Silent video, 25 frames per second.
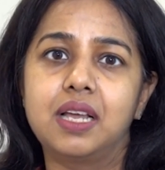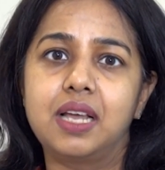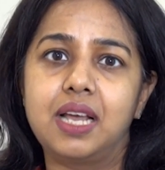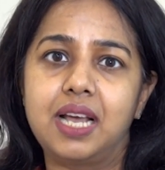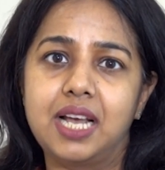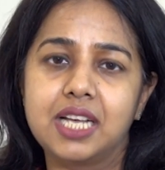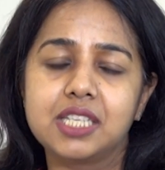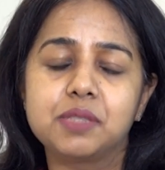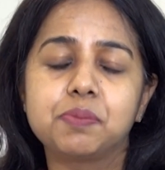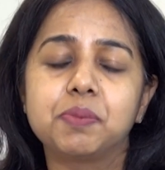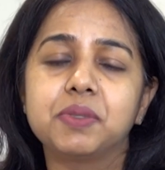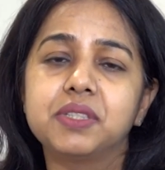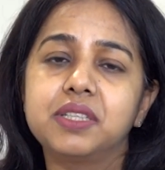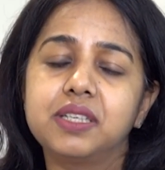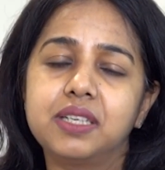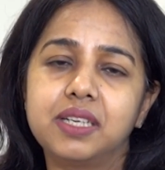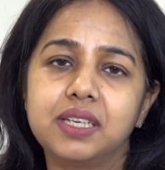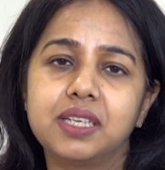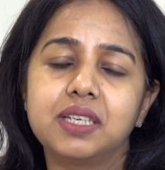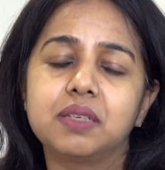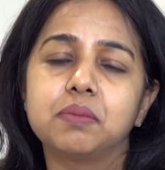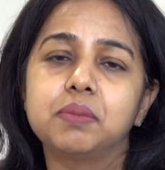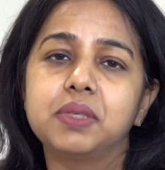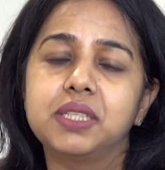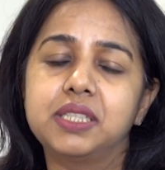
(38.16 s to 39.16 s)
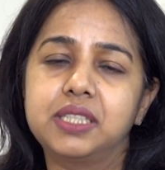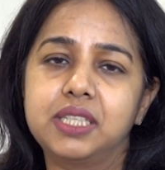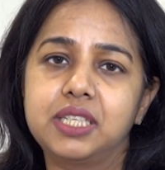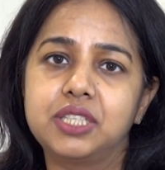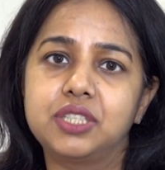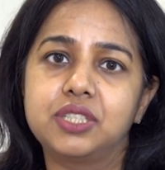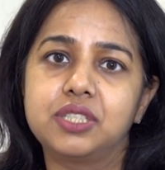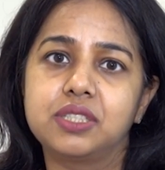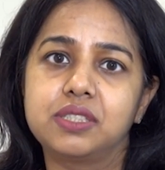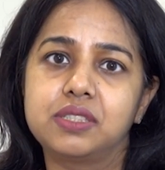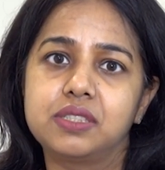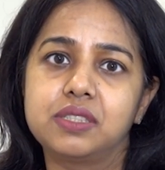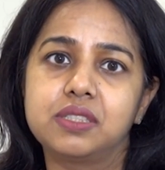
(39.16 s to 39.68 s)
As per the
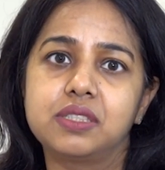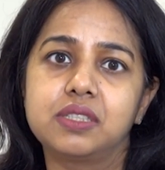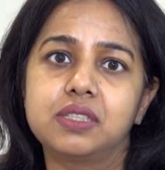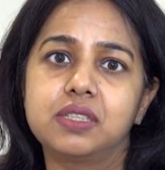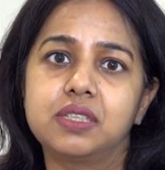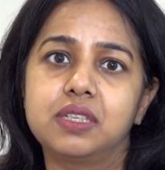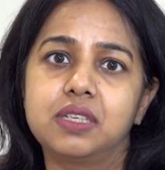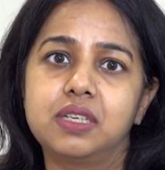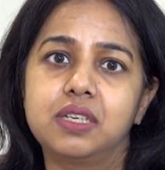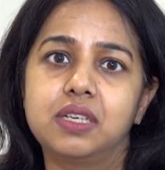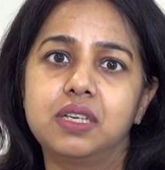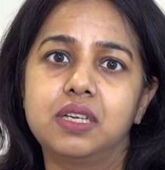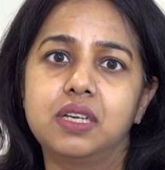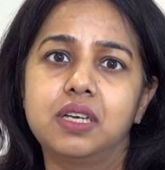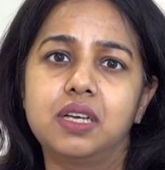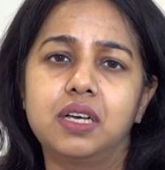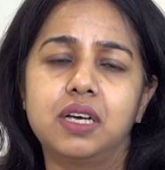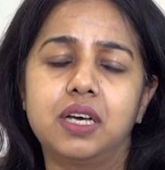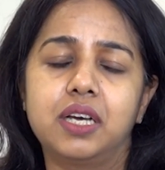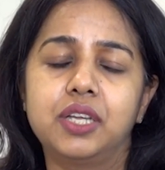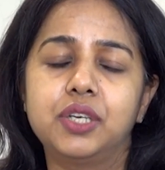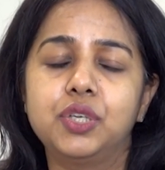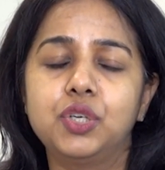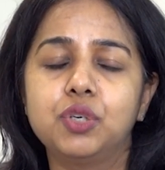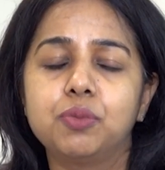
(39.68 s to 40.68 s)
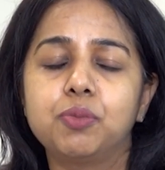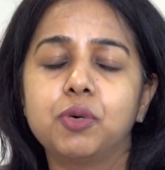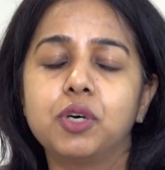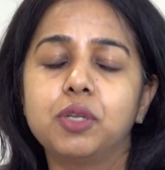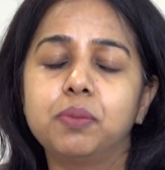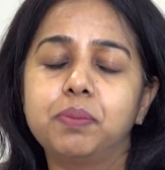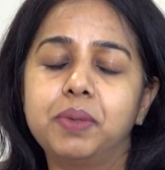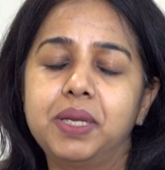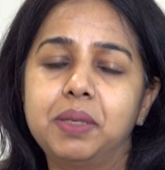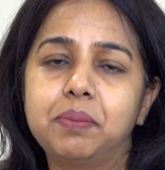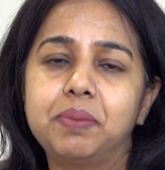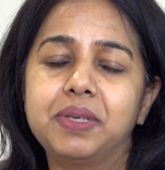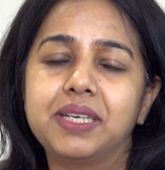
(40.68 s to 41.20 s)
recommendations, a newborn
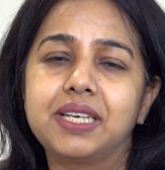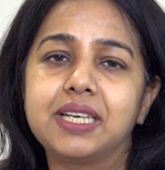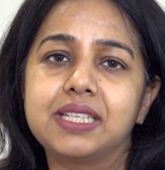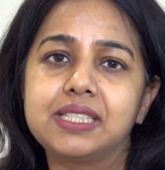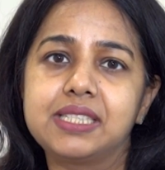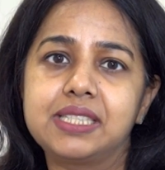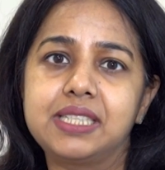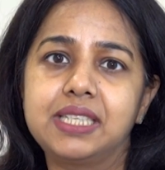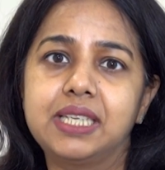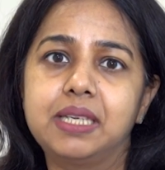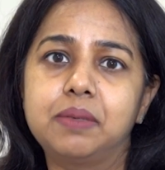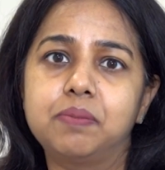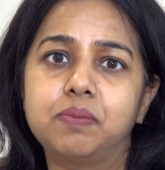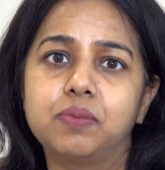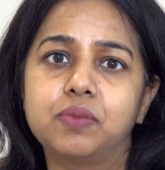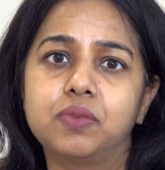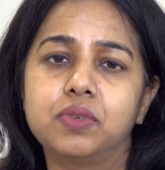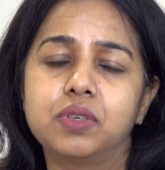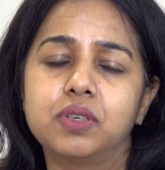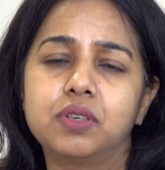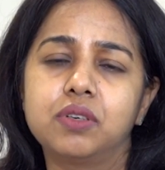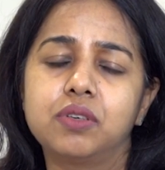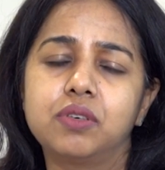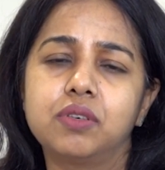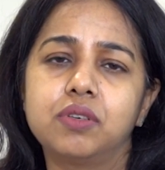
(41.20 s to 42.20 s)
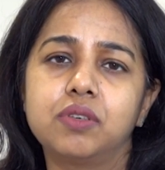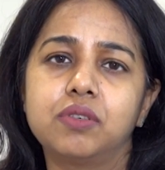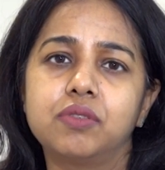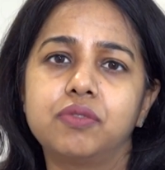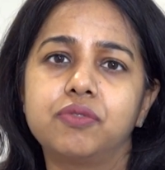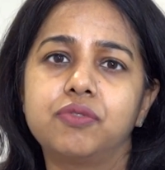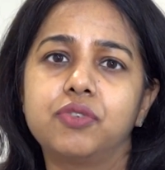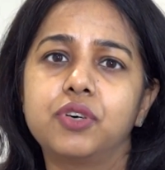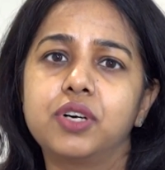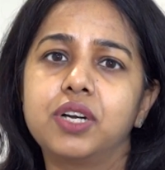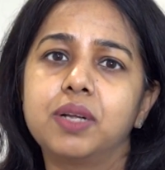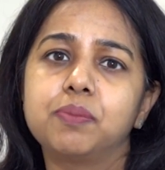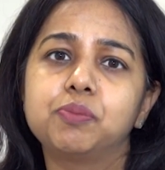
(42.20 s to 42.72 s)
baby can sleep
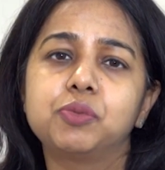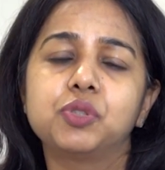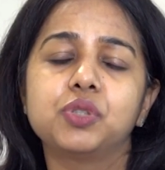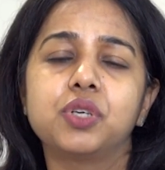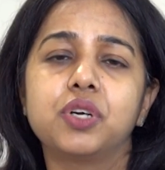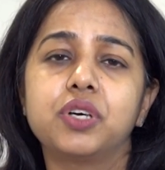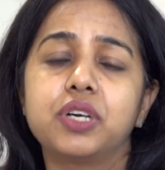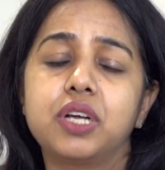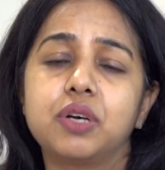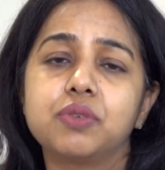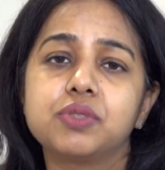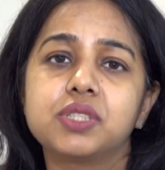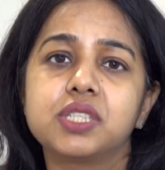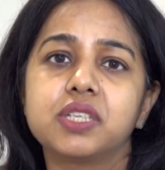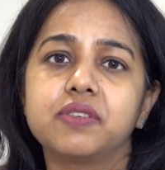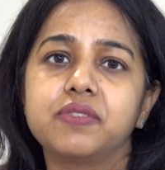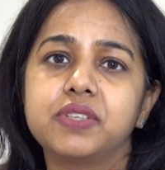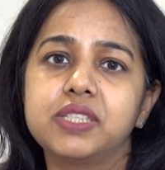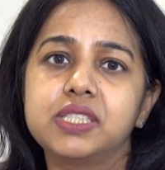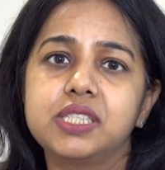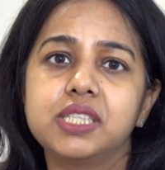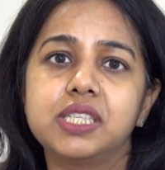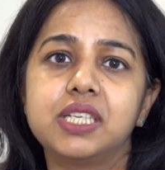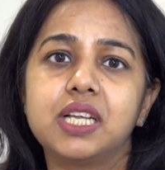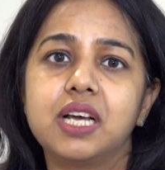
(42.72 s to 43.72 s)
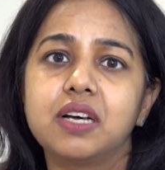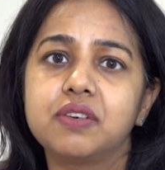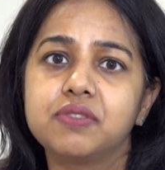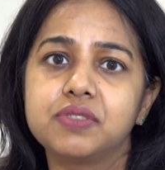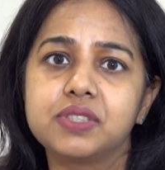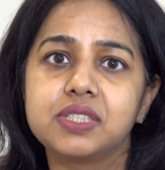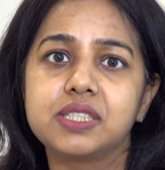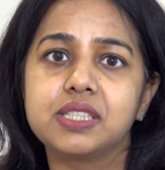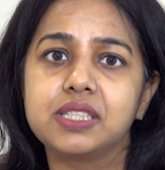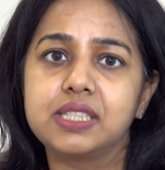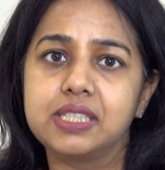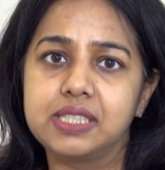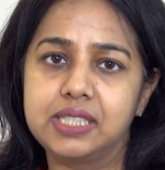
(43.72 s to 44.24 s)
for up to around 17
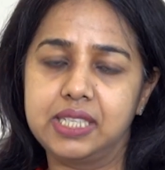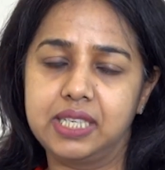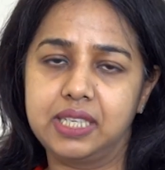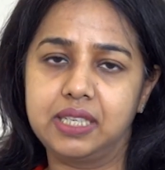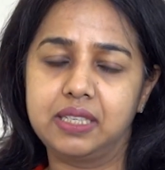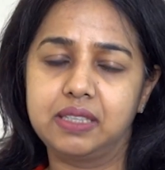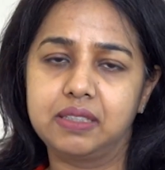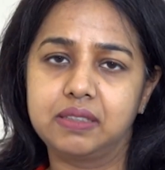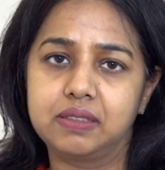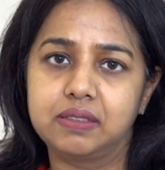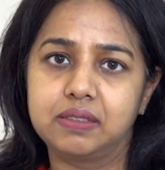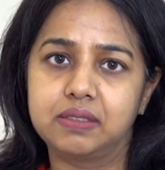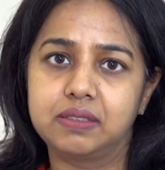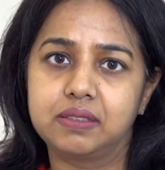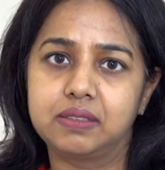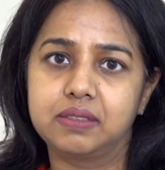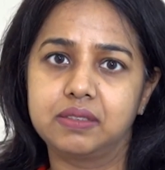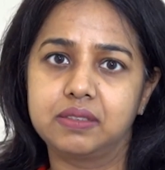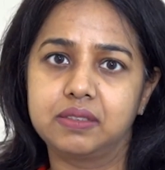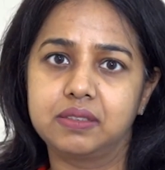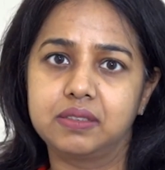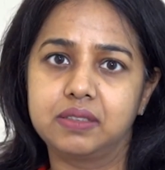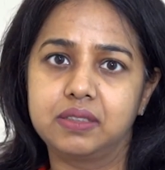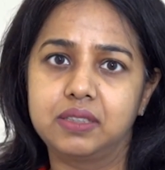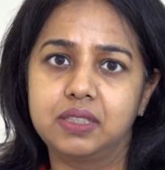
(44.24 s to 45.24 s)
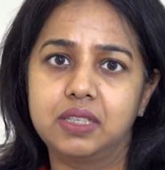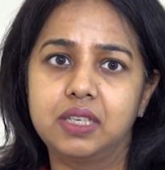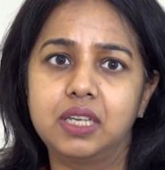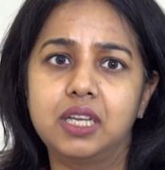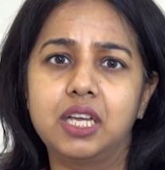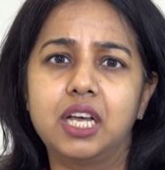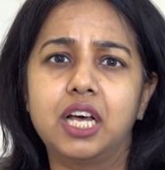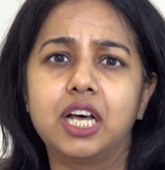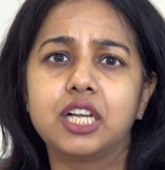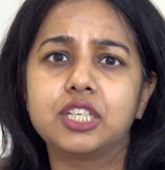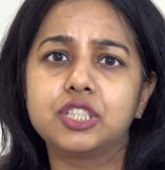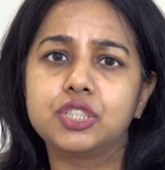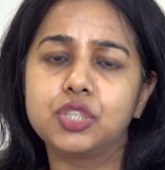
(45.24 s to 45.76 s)
hours in a day.
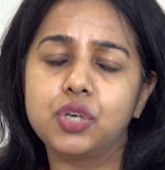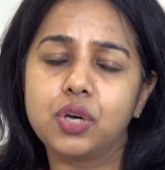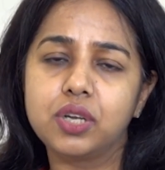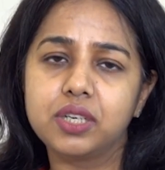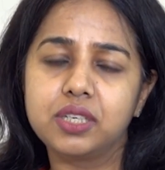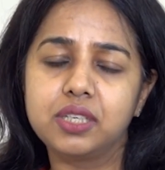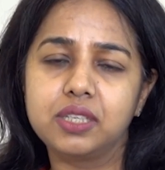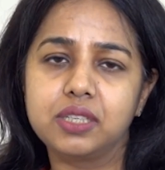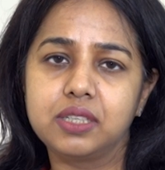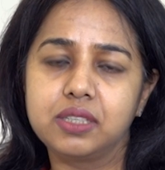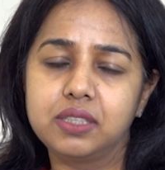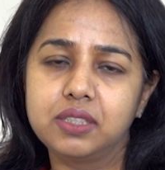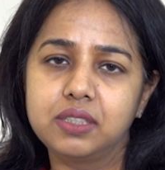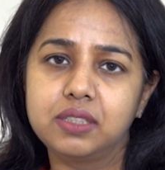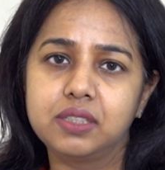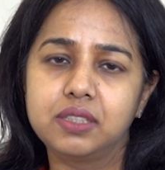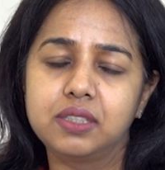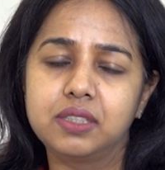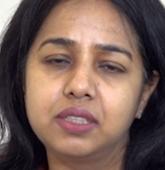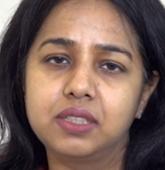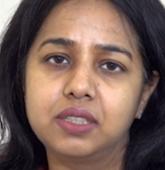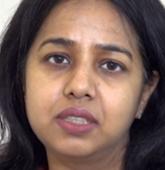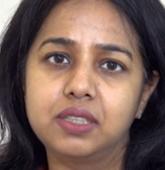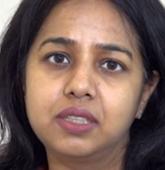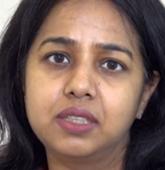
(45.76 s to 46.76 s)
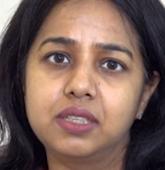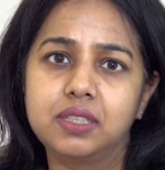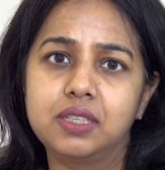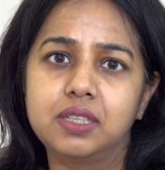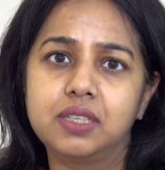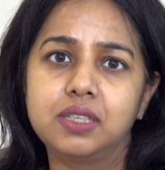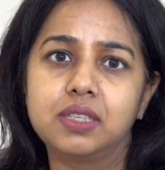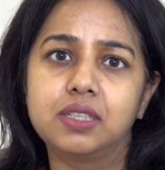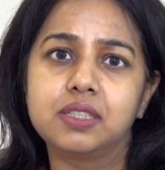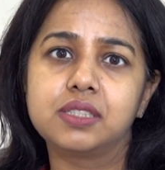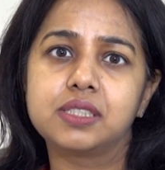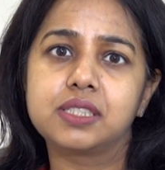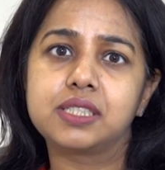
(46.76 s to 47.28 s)
A toddler
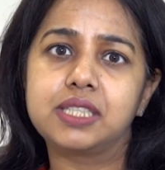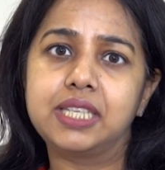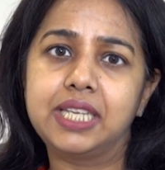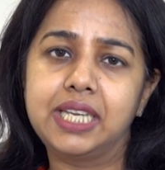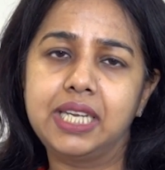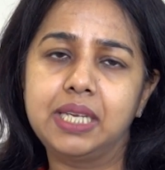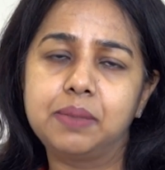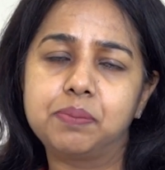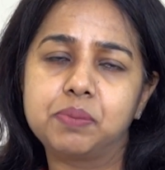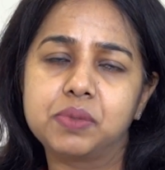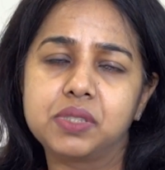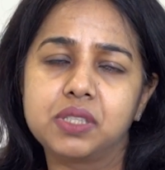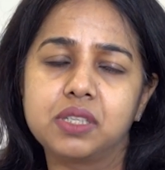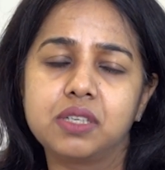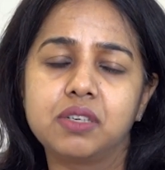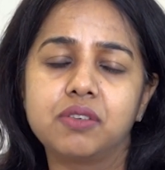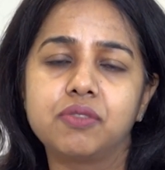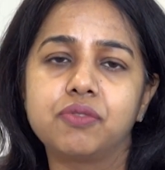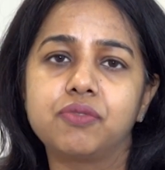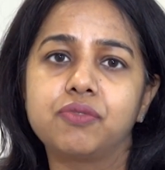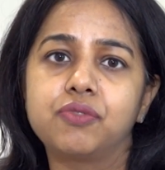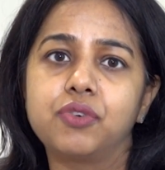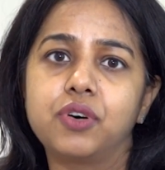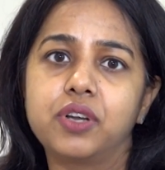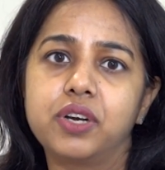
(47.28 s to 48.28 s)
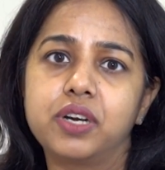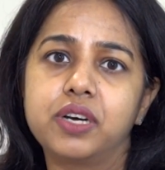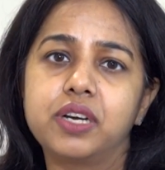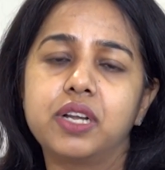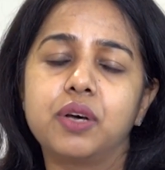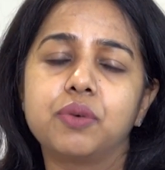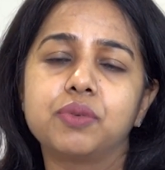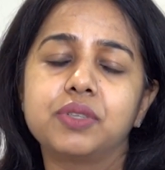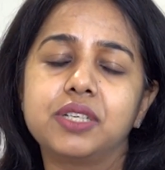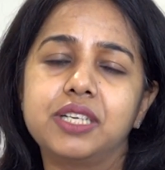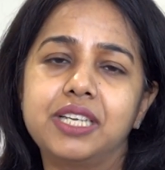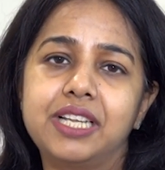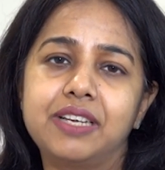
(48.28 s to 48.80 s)
sleeps for
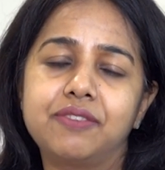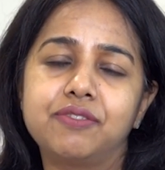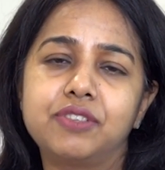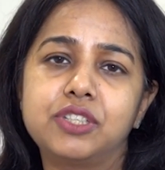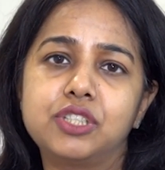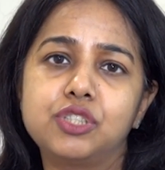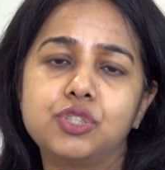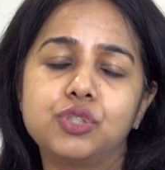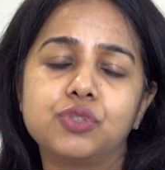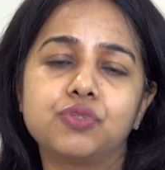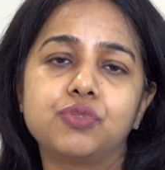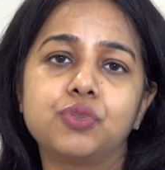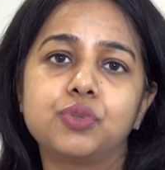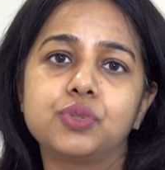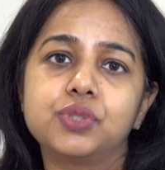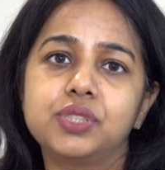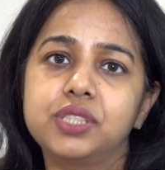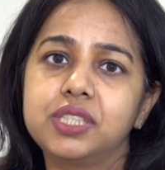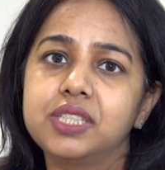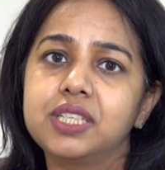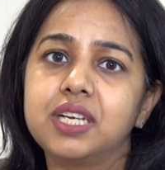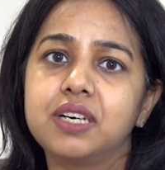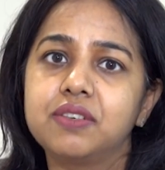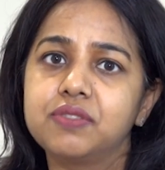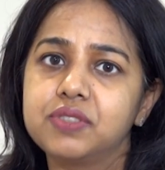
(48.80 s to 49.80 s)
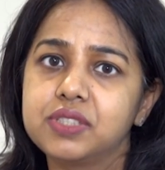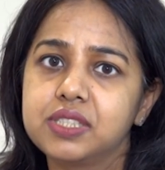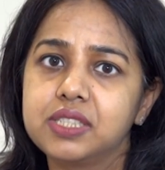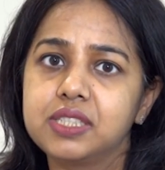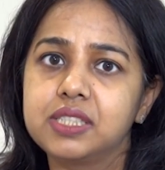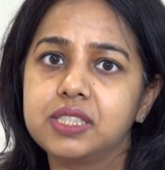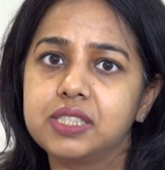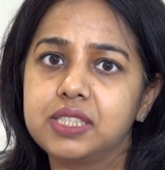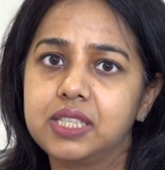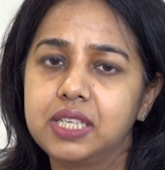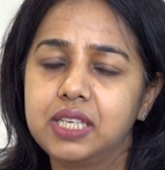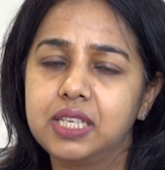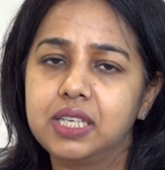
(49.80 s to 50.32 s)
around 11 to 14 hours in
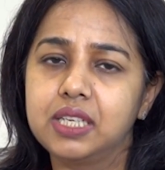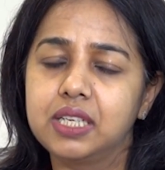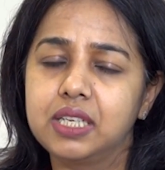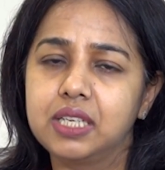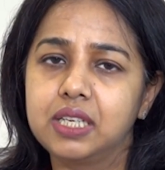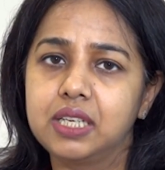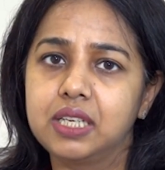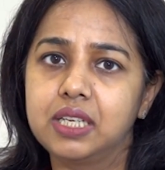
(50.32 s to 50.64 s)
a day.